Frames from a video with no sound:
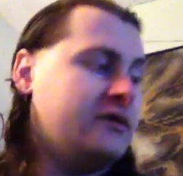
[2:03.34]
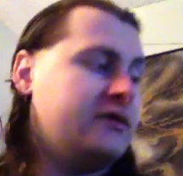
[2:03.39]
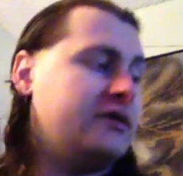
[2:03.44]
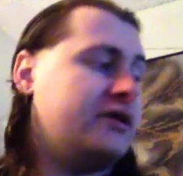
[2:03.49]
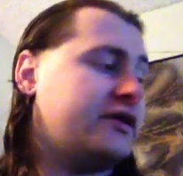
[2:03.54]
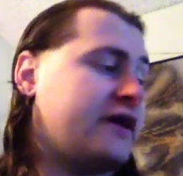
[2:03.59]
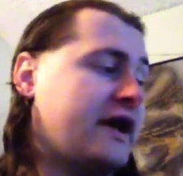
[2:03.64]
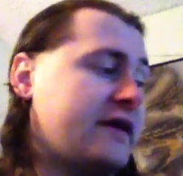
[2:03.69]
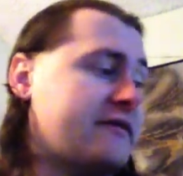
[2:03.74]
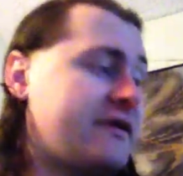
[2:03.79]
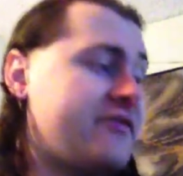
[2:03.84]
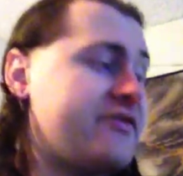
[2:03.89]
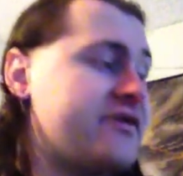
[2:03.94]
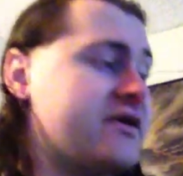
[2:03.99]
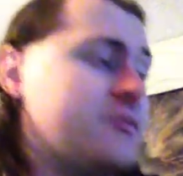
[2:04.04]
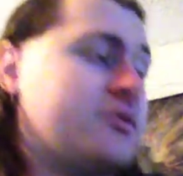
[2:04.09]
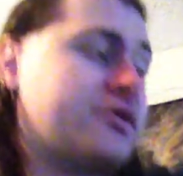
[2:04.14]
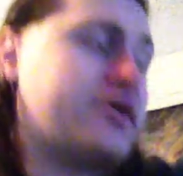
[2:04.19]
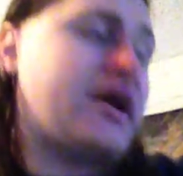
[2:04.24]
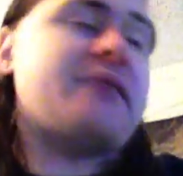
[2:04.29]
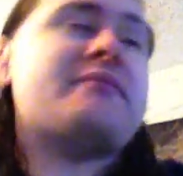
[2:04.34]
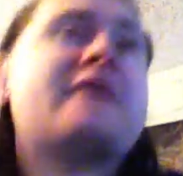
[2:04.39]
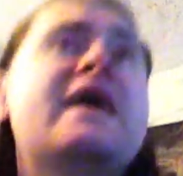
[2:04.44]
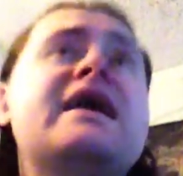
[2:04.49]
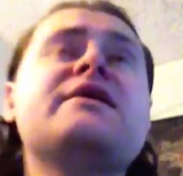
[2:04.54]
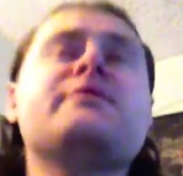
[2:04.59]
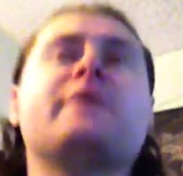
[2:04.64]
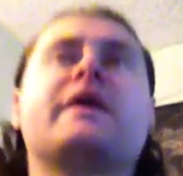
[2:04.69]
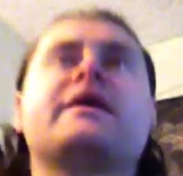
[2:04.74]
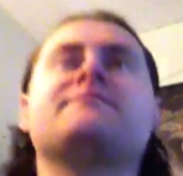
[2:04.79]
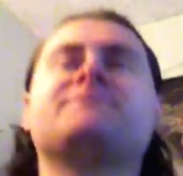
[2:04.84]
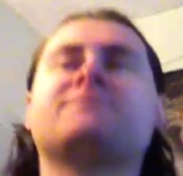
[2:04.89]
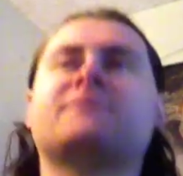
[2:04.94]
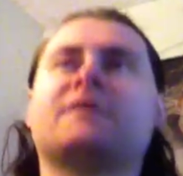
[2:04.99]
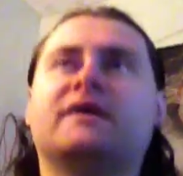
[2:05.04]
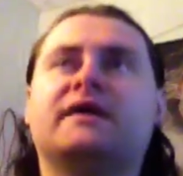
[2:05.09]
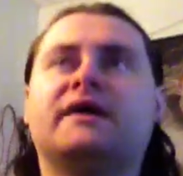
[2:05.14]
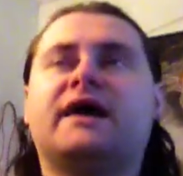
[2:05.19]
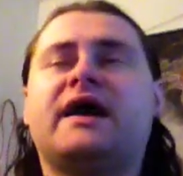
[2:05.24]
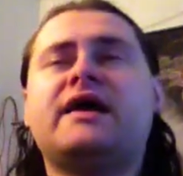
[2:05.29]
Okay, I think I'm okay. Anyway,
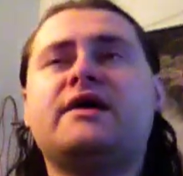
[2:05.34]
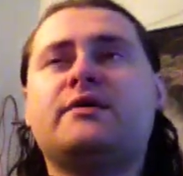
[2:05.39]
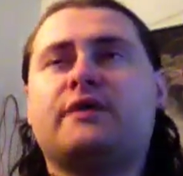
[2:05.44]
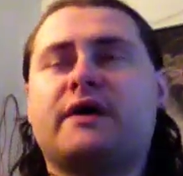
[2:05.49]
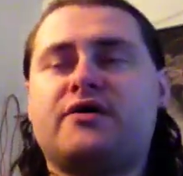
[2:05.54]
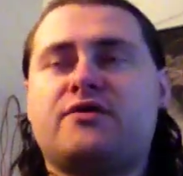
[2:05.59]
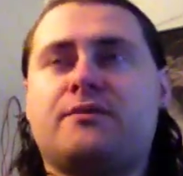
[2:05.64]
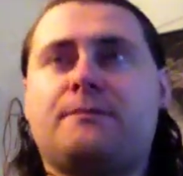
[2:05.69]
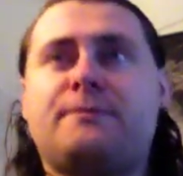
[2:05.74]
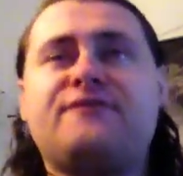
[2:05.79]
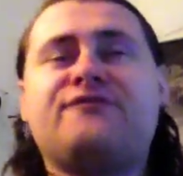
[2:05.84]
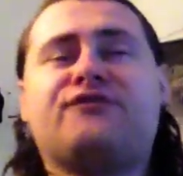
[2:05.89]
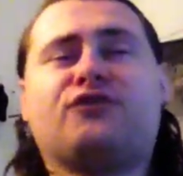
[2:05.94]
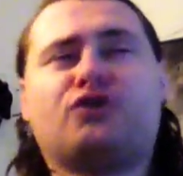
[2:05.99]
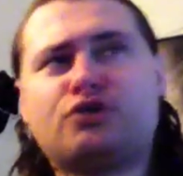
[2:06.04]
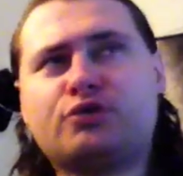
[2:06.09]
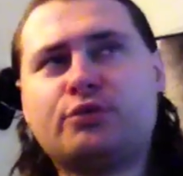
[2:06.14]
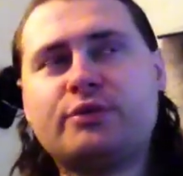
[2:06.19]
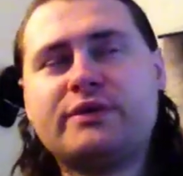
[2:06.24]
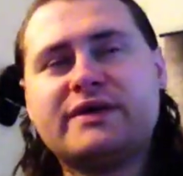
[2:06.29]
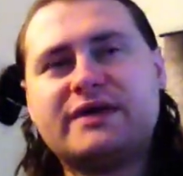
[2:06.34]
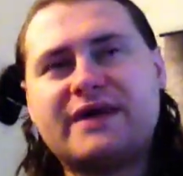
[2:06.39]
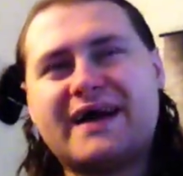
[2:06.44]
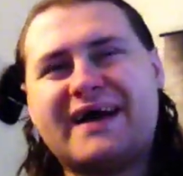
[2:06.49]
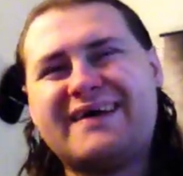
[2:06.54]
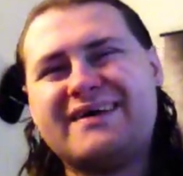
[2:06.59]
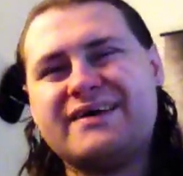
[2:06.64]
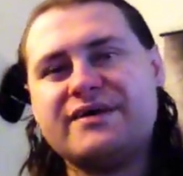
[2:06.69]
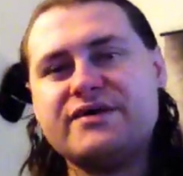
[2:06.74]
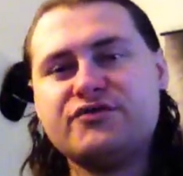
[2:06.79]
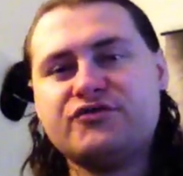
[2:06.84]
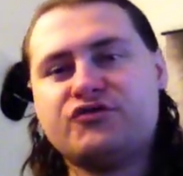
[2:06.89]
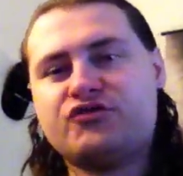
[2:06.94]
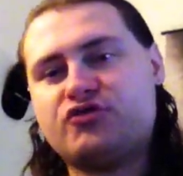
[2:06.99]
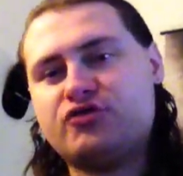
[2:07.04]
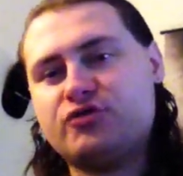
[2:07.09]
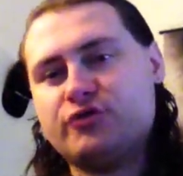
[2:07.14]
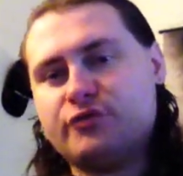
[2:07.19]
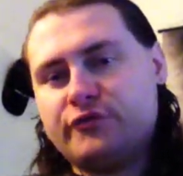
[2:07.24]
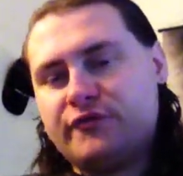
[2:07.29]
anyway, before we get
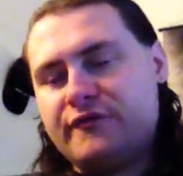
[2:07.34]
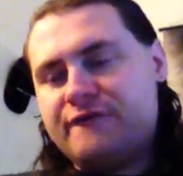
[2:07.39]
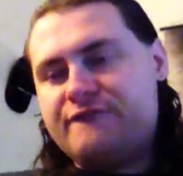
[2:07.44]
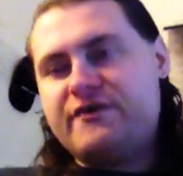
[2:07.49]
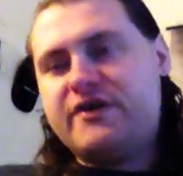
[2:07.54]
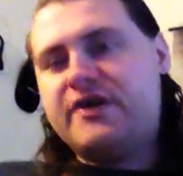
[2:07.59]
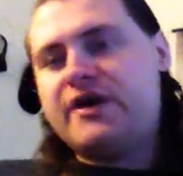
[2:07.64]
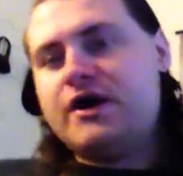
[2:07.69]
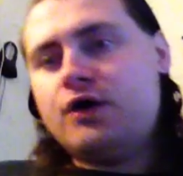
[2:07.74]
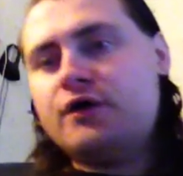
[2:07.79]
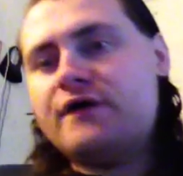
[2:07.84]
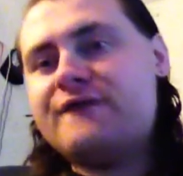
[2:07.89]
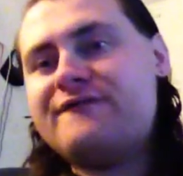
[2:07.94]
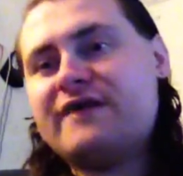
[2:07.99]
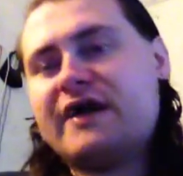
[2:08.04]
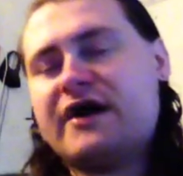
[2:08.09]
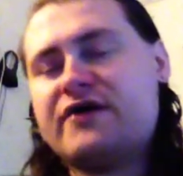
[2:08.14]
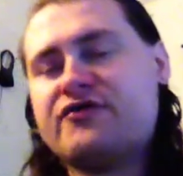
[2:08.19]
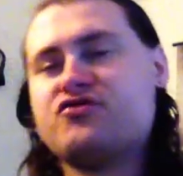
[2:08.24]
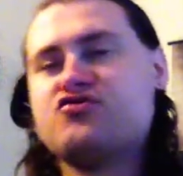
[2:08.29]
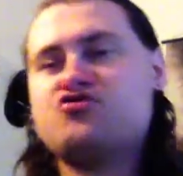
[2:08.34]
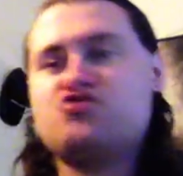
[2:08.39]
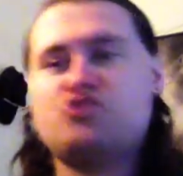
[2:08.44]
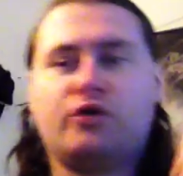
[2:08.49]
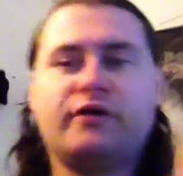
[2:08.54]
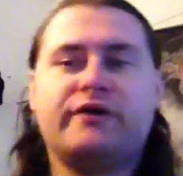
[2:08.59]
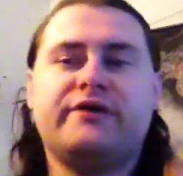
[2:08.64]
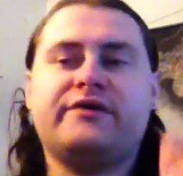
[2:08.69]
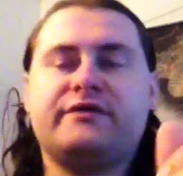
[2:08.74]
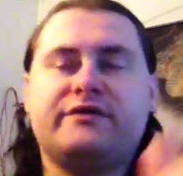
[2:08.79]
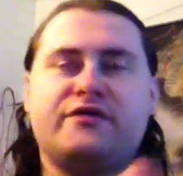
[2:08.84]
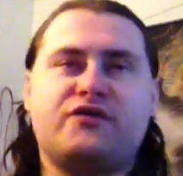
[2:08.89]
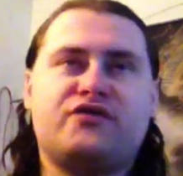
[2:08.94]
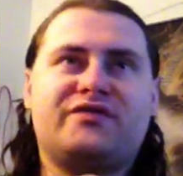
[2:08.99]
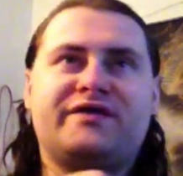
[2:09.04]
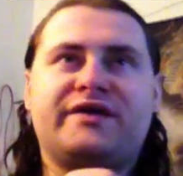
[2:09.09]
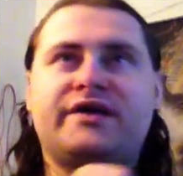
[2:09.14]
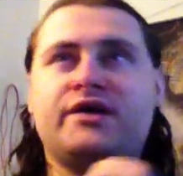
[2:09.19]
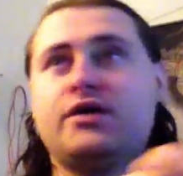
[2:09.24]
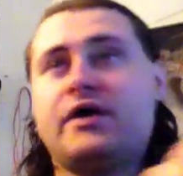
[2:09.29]
into the video, if you guys enjoy this
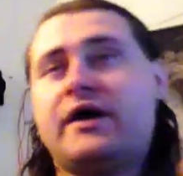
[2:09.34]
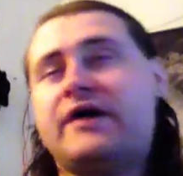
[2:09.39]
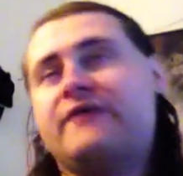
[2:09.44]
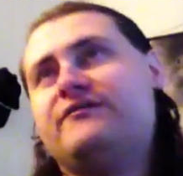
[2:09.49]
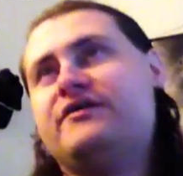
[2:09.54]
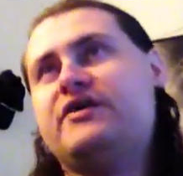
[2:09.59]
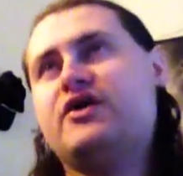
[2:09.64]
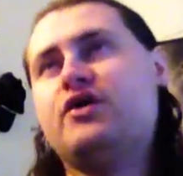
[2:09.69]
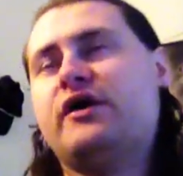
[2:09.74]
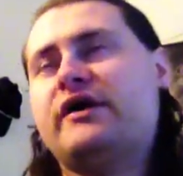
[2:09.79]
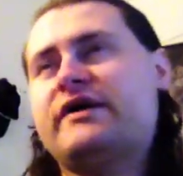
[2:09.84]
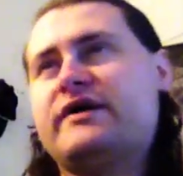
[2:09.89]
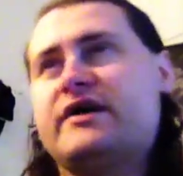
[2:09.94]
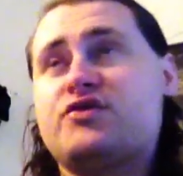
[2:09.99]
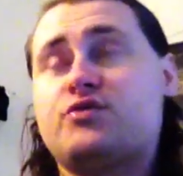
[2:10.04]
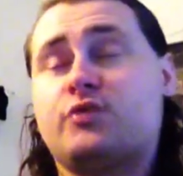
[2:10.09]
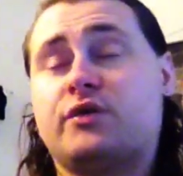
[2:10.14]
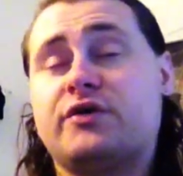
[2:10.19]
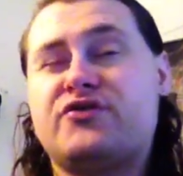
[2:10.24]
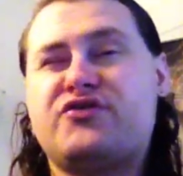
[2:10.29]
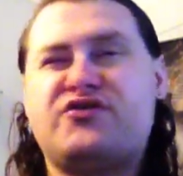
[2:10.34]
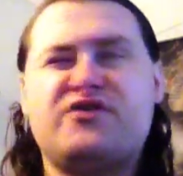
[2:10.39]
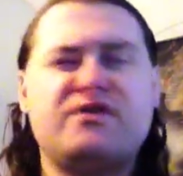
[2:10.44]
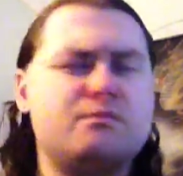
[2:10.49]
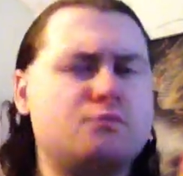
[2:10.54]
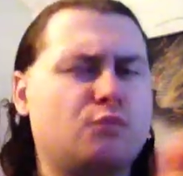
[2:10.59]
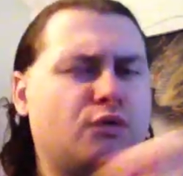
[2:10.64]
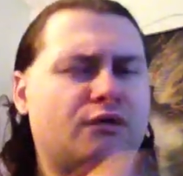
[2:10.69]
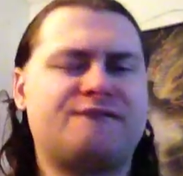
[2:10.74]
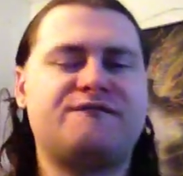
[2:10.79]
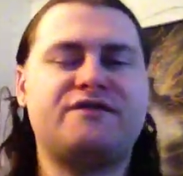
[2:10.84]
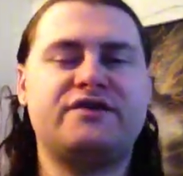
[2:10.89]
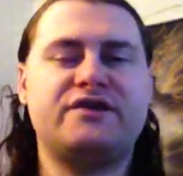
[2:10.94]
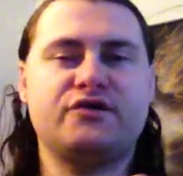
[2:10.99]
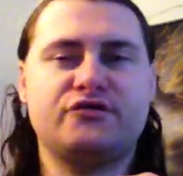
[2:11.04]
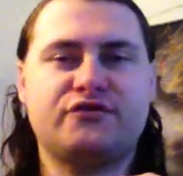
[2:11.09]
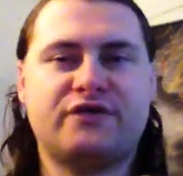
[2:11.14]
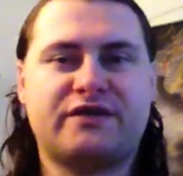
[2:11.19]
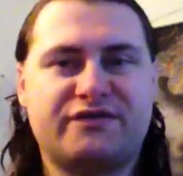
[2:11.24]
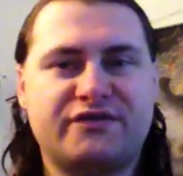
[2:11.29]
video, video and you guys want to see more
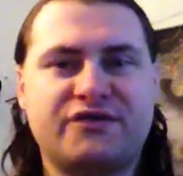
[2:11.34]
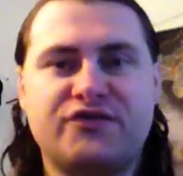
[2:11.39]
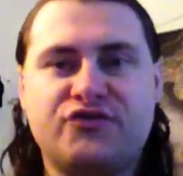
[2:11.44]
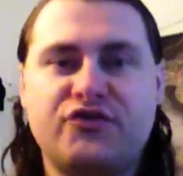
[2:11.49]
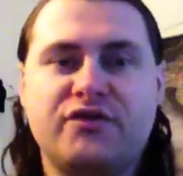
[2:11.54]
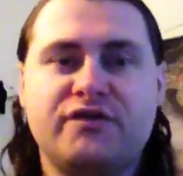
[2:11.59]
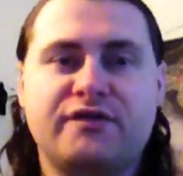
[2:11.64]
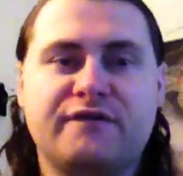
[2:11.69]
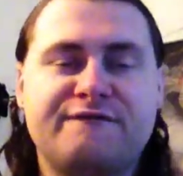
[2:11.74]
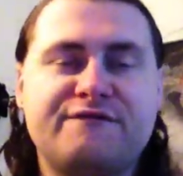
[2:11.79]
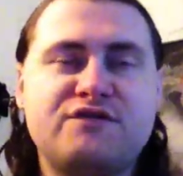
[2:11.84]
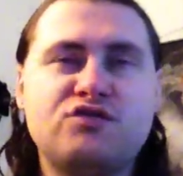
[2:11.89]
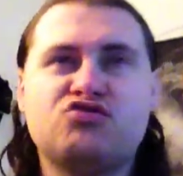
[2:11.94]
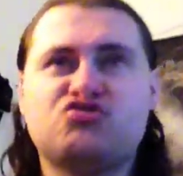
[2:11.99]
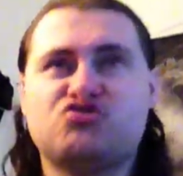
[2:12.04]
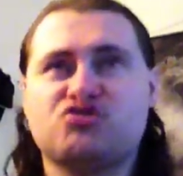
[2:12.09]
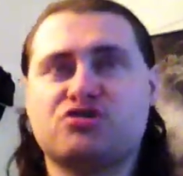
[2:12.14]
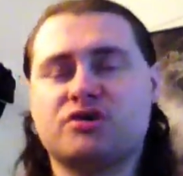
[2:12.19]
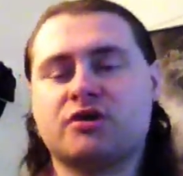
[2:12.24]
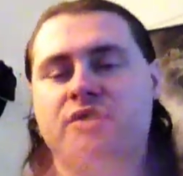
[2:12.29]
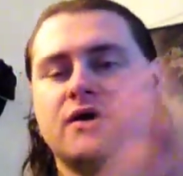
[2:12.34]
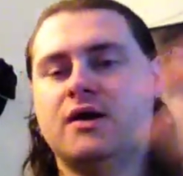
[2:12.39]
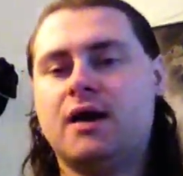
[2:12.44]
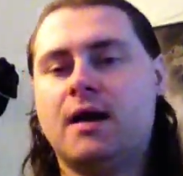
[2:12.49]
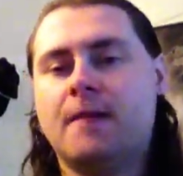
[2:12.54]
videos like this in the future,